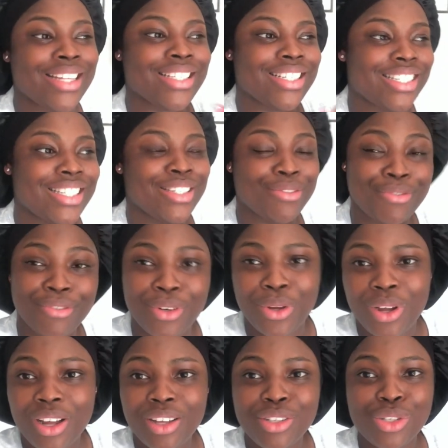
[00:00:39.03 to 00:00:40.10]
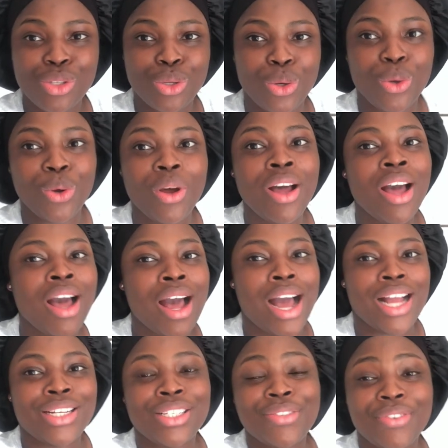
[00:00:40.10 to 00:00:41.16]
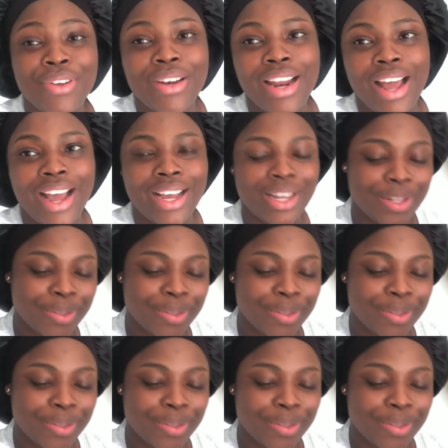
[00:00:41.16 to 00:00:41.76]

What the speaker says: did a vlog, so I just felt like